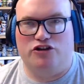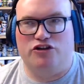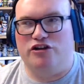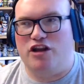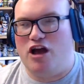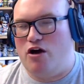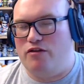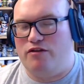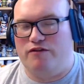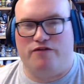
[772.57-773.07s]
you
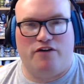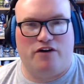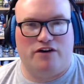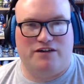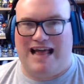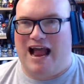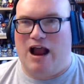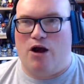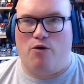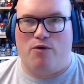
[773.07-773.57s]
know, the
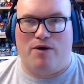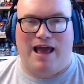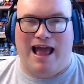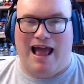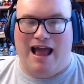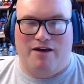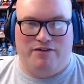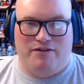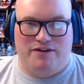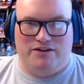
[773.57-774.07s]
first hour and a
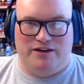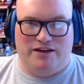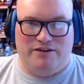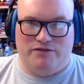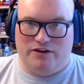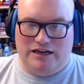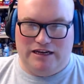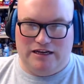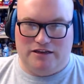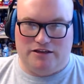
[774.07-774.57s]
half, he's not
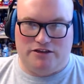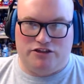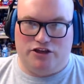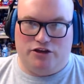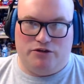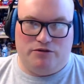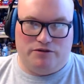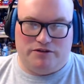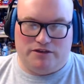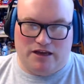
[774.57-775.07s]
even in a
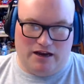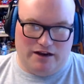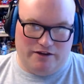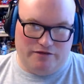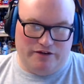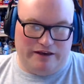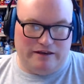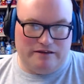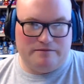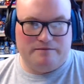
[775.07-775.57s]
suit kind of
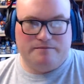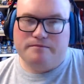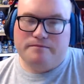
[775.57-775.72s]
thing.